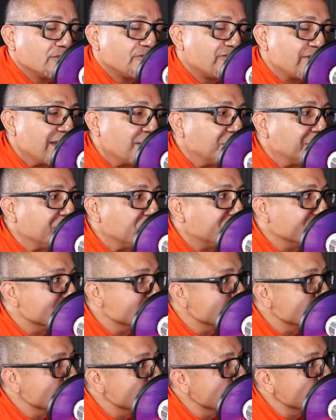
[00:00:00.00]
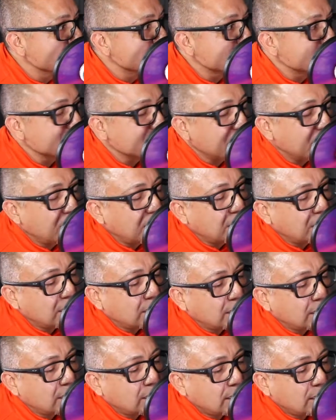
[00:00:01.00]
family businesses
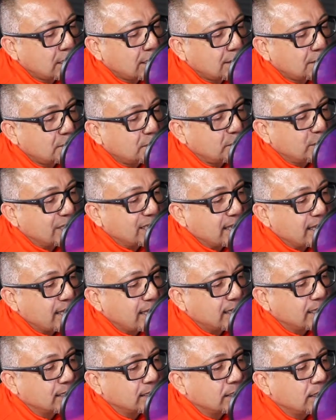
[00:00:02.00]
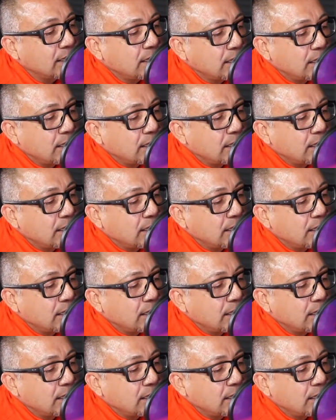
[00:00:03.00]
and began